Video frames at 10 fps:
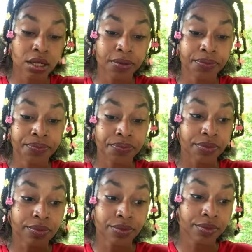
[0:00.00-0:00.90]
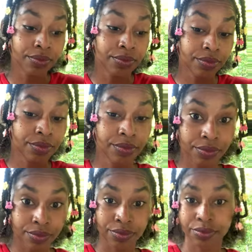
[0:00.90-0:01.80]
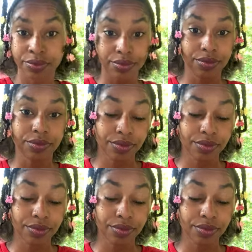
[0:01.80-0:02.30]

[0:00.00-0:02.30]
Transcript: Nothing is said.